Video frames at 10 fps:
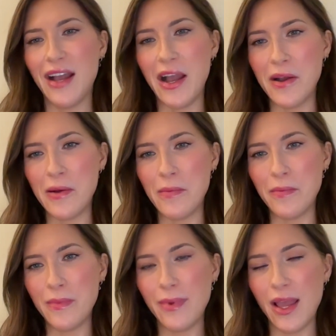
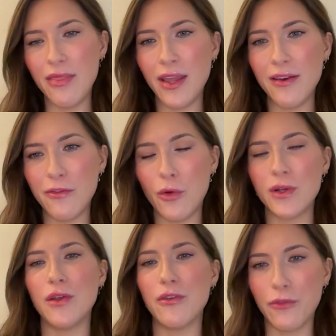And then of
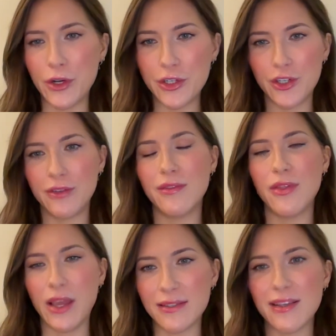course all the fringe
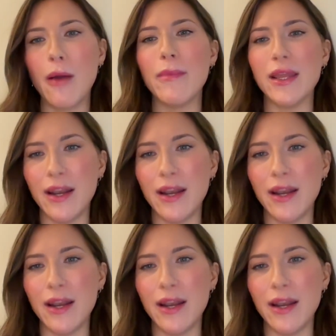things come